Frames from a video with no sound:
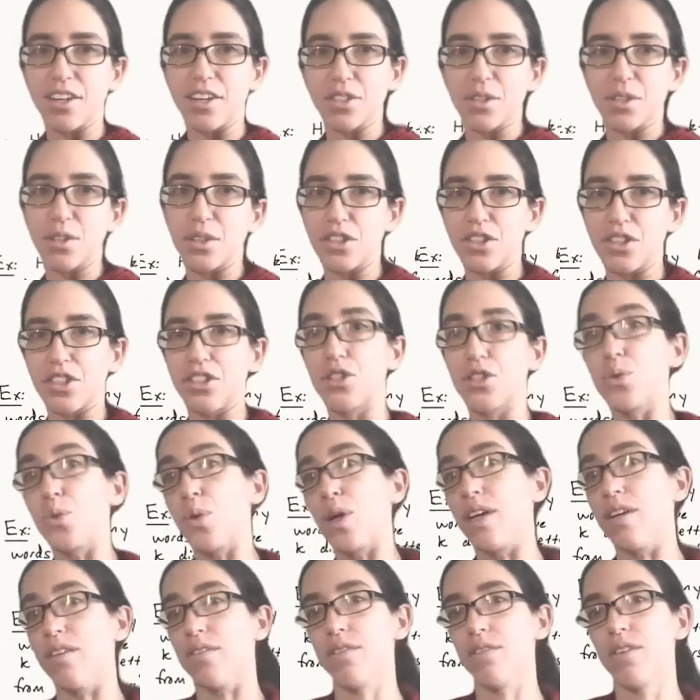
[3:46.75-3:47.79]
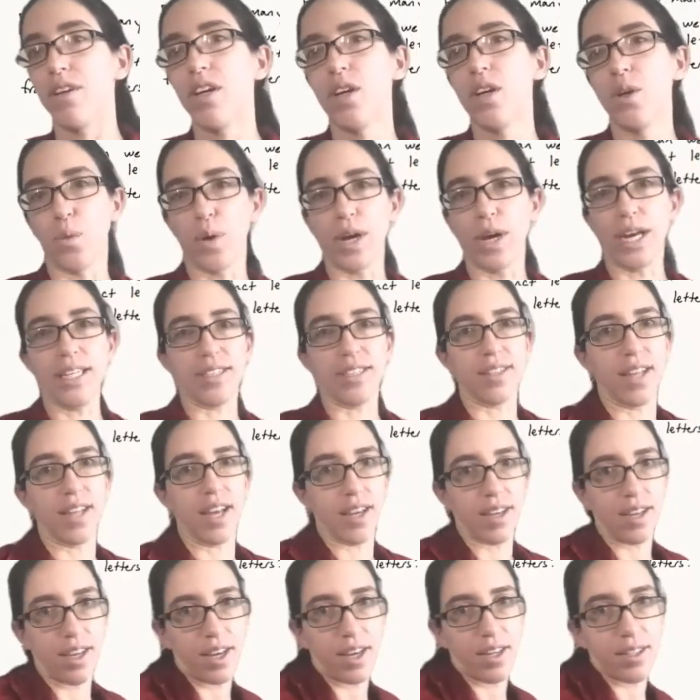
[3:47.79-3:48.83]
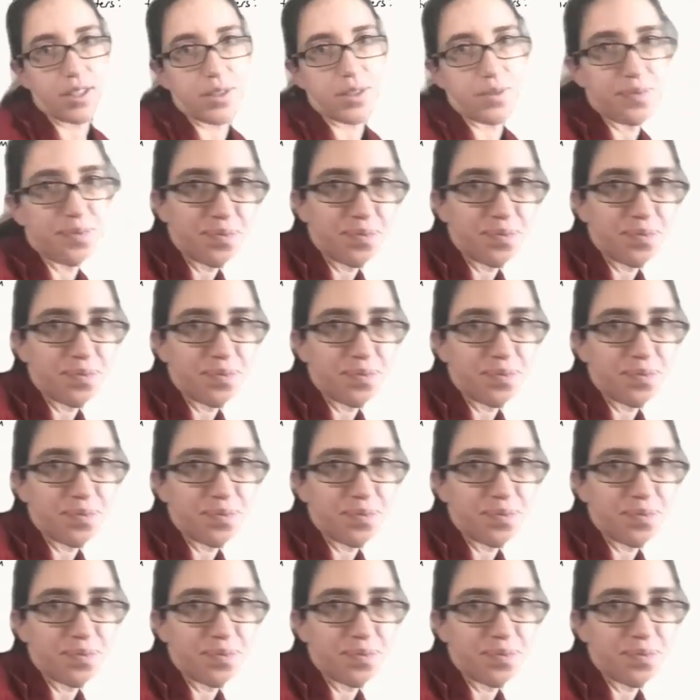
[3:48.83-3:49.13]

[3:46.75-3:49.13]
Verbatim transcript: so there's just 12 ways in that case.